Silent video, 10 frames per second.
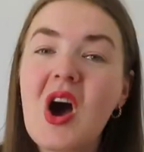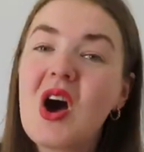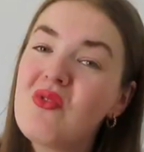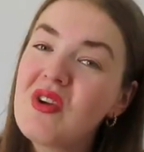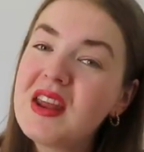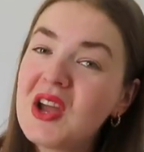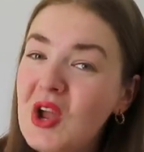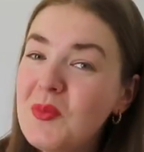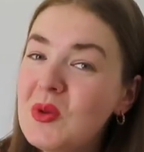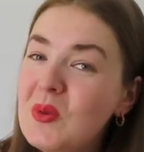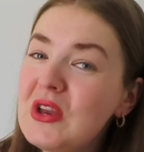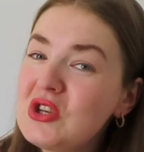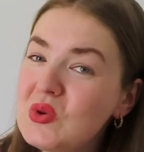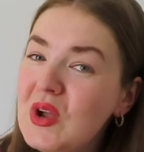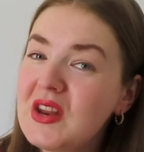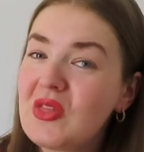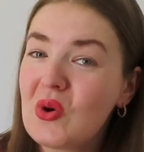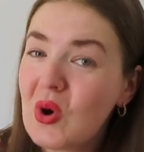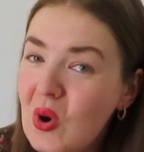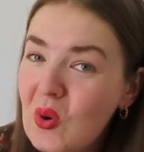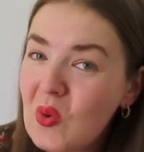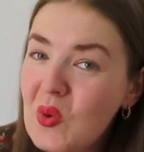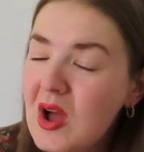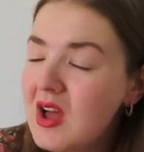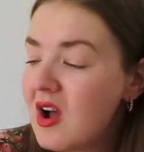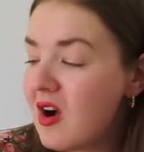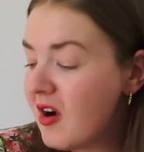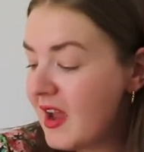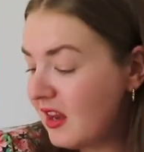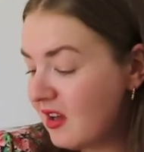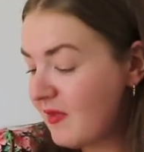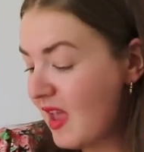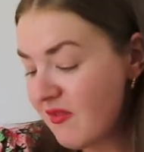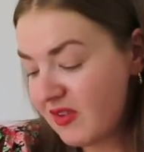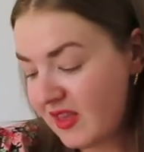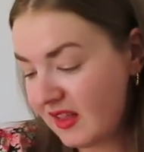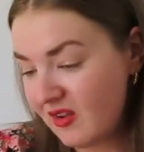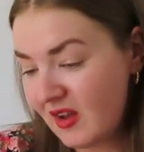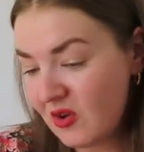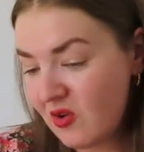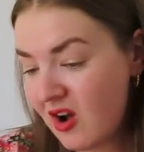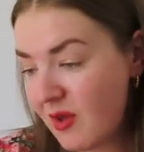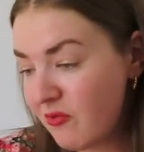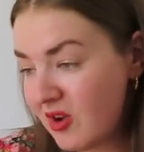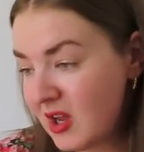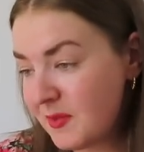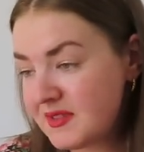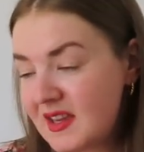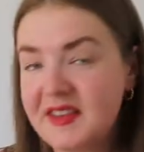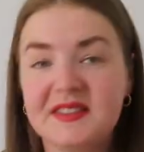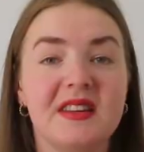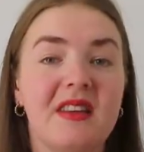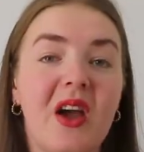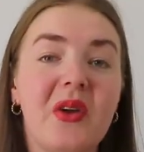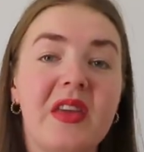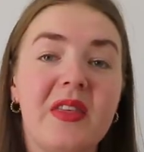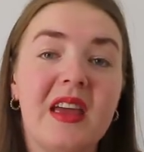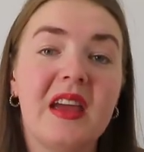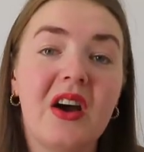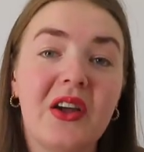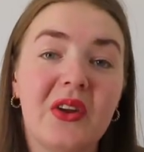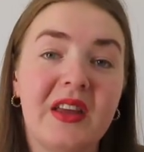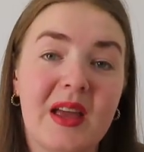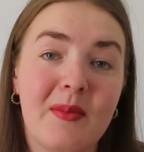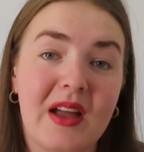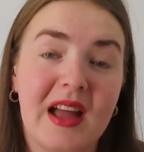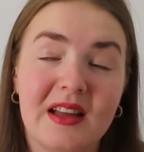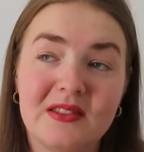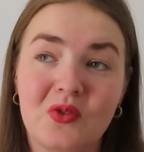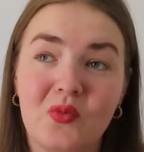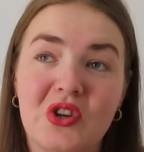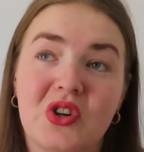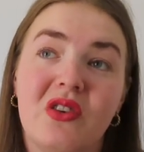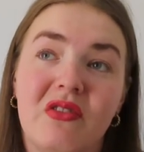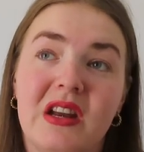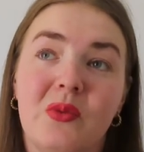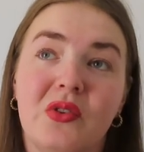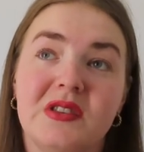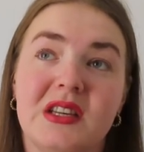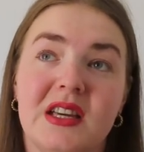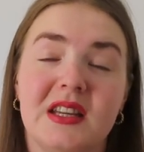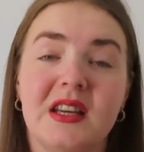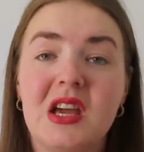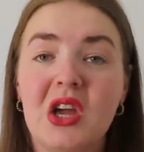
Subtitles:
I really hope you enjoyed the haul. I love everything that I got, I'm really obsessed. The only thing I couldn't get my hands on, which I really wanted,